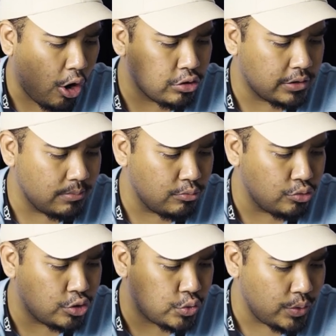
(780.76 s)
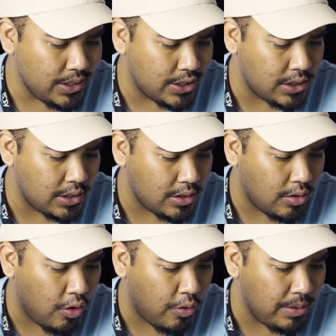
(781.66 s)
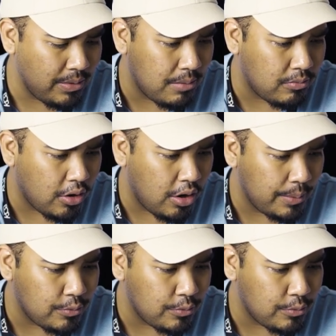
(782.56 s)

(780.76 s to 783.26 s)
automo switch, or maybe I'm wrong,